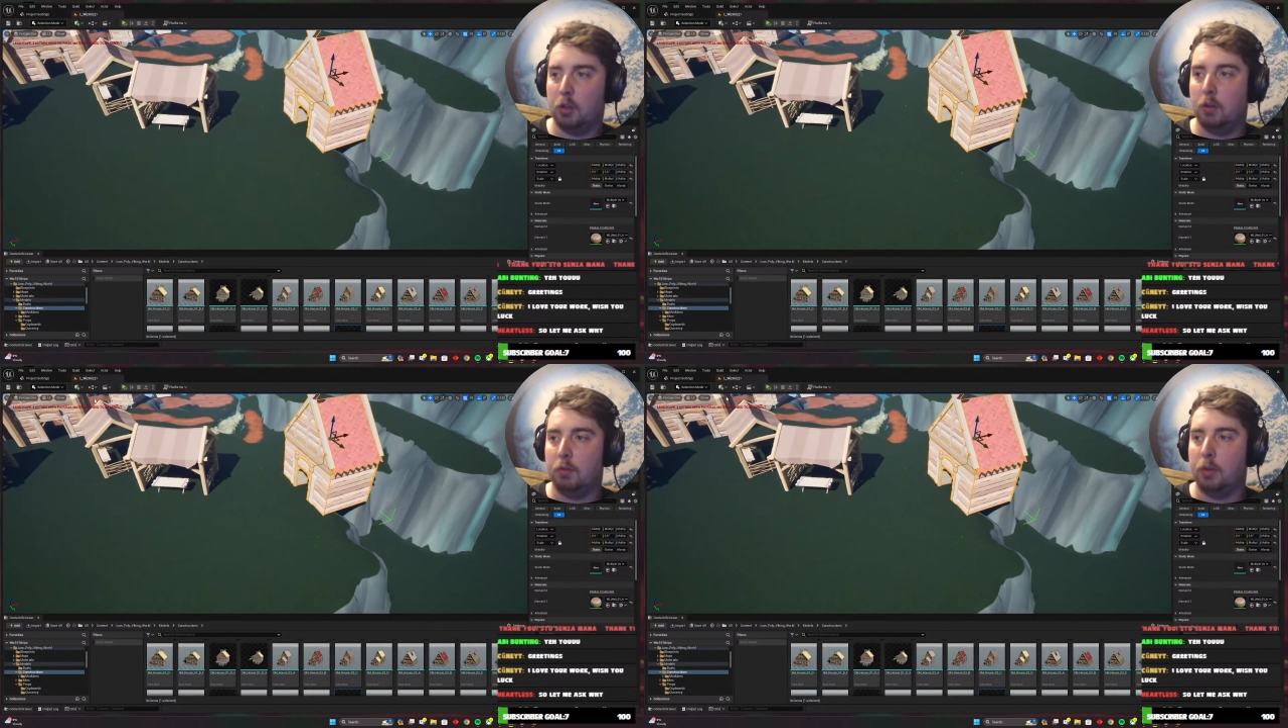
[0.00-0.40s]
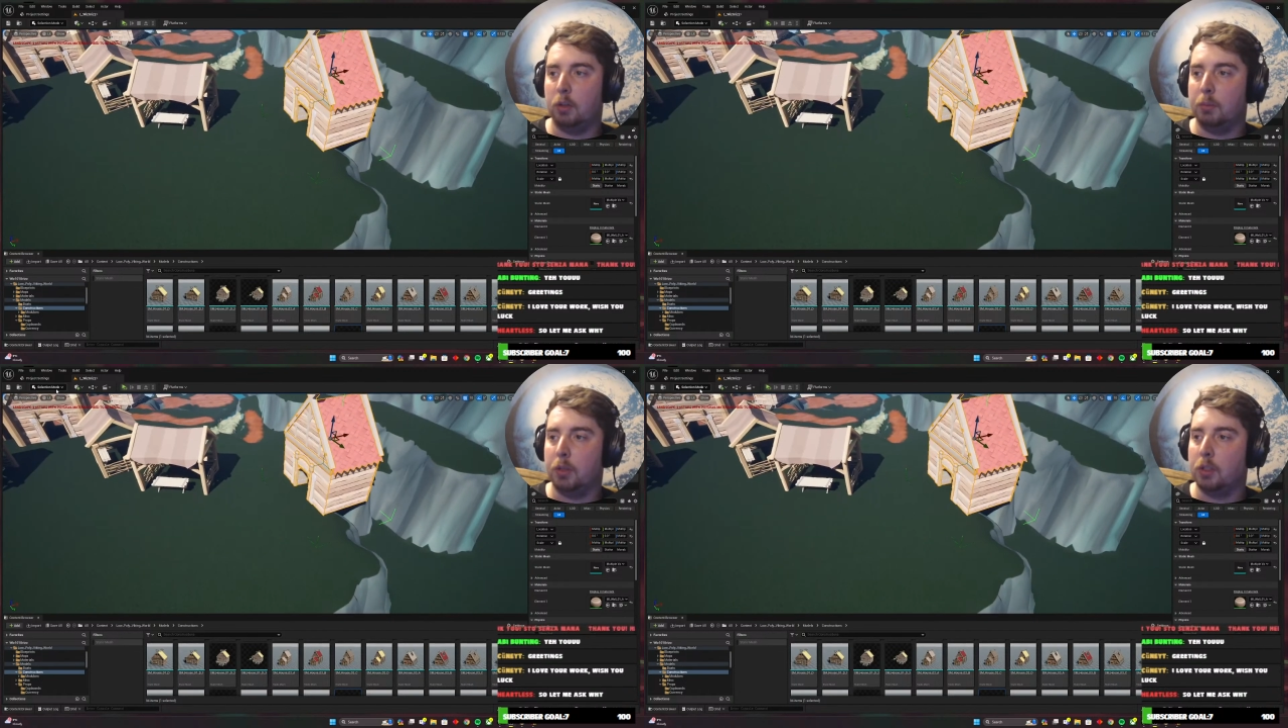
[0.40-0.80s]
a very
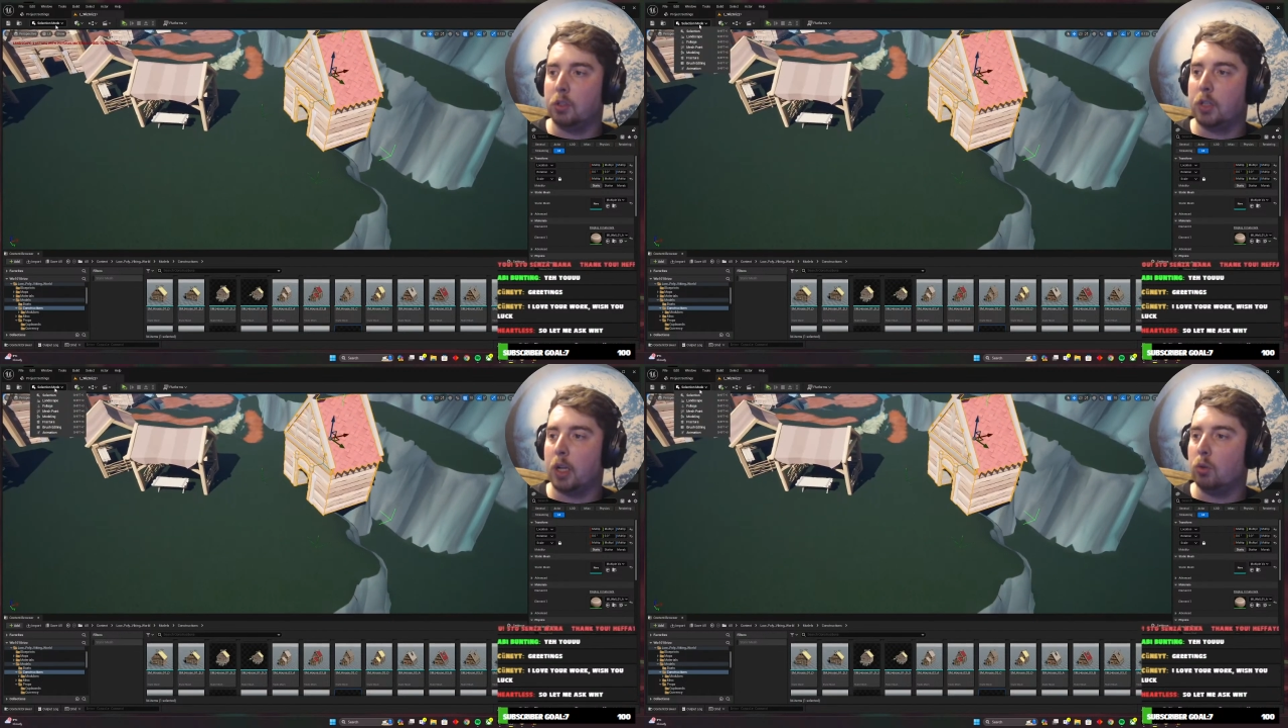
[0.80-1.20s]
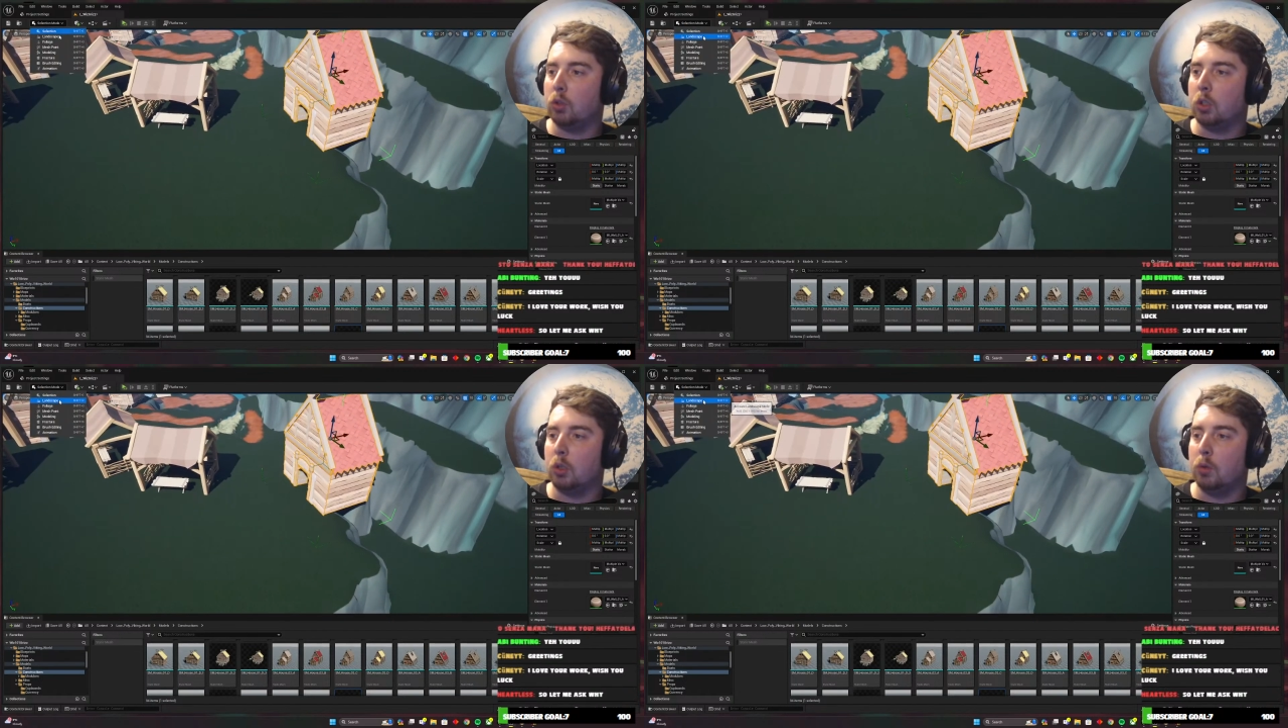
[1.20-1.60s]
big
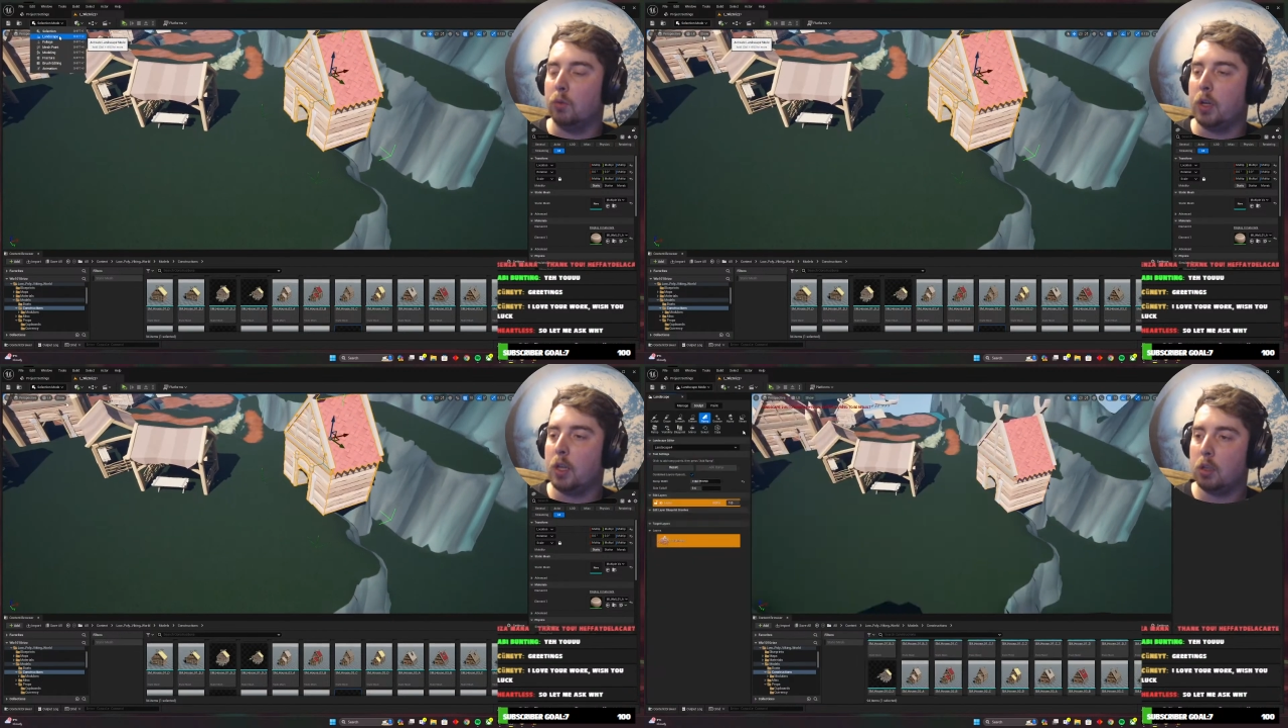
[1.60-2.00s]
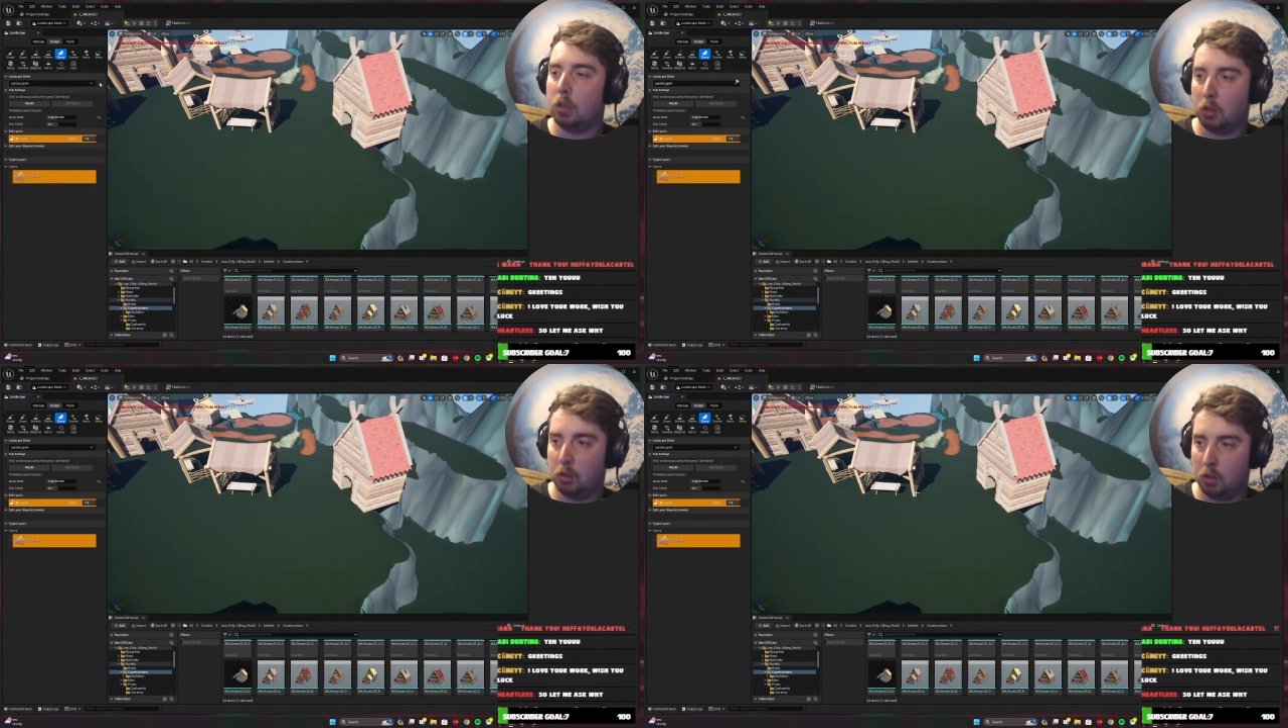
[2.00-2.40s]
nostalgia over it?
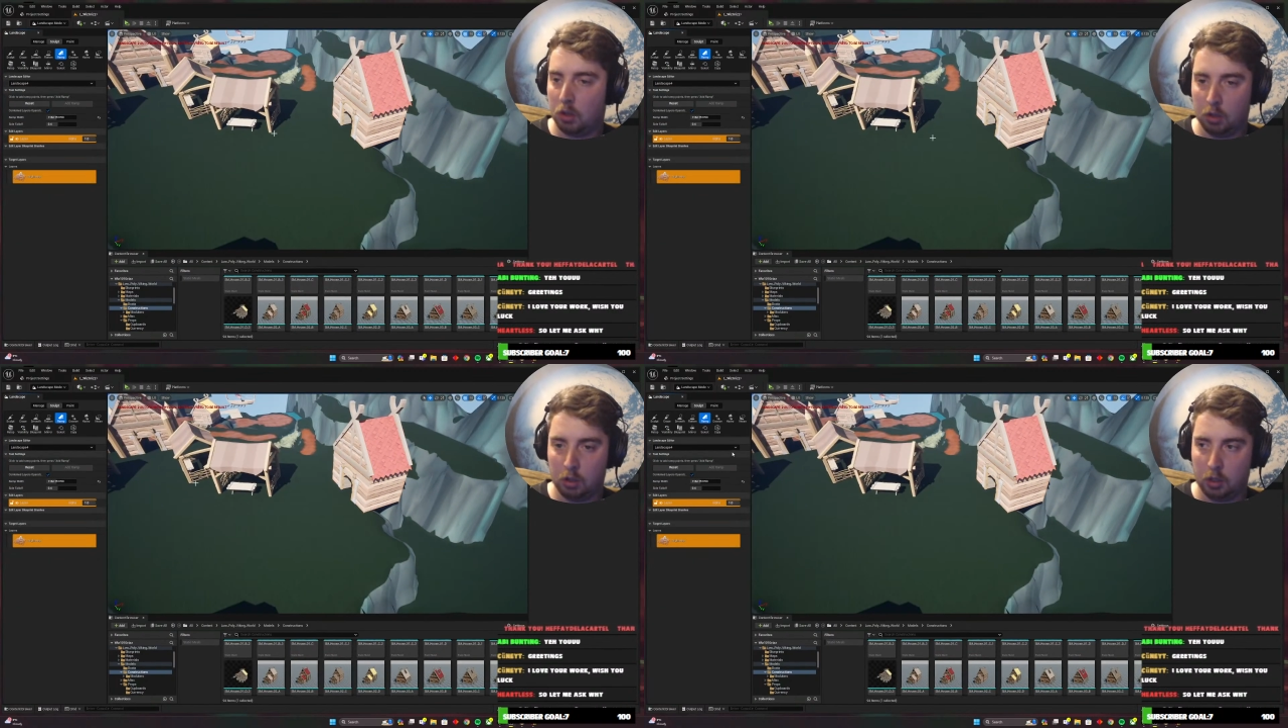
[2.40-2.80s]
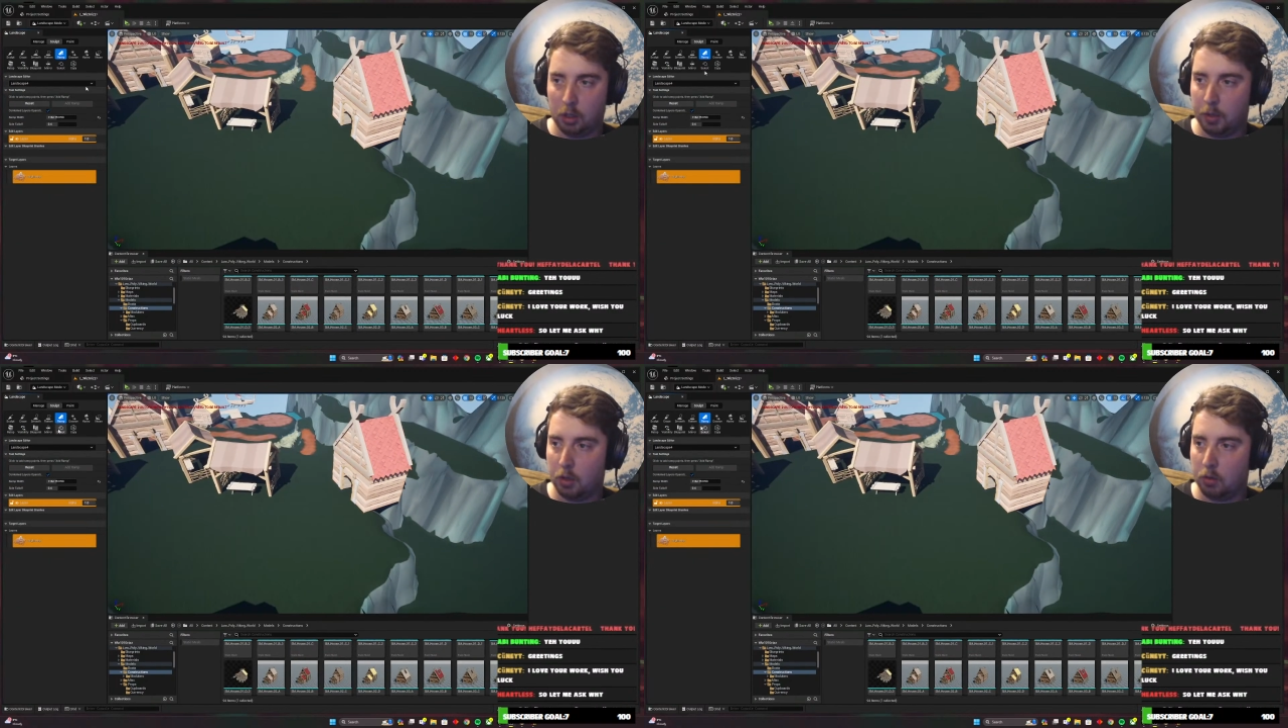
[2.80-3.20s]
Let
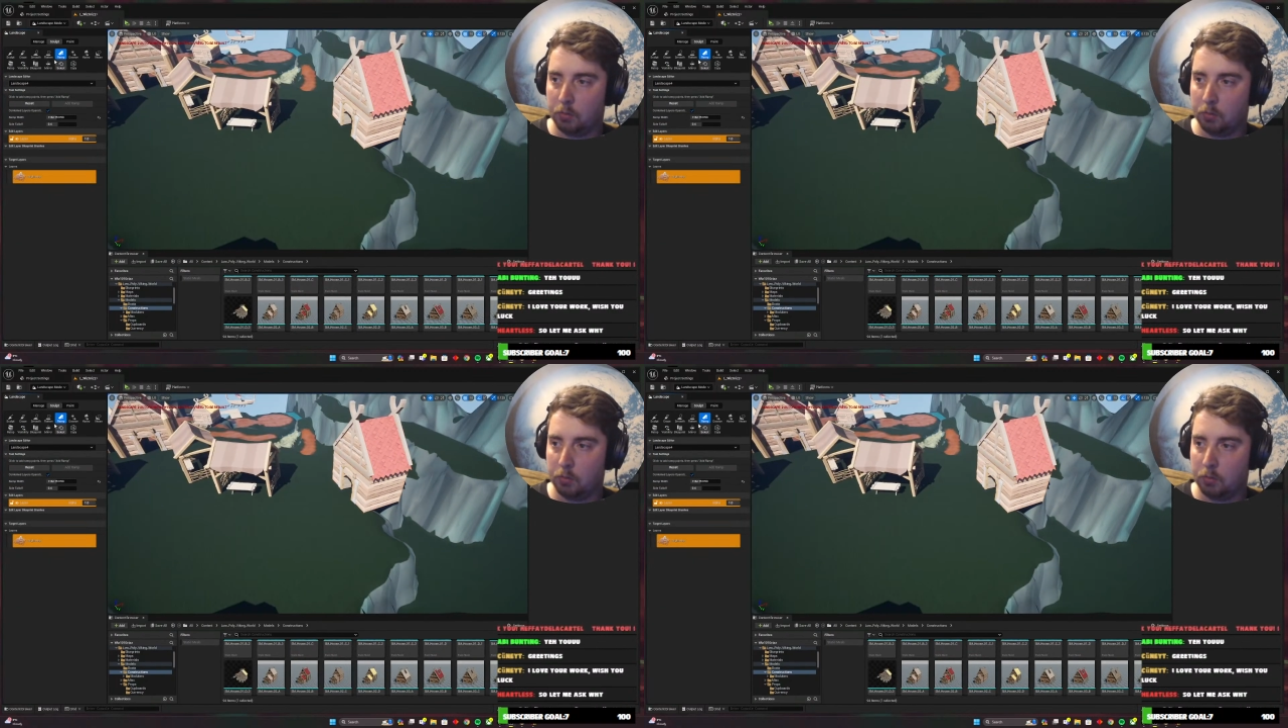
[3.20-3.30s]
me know,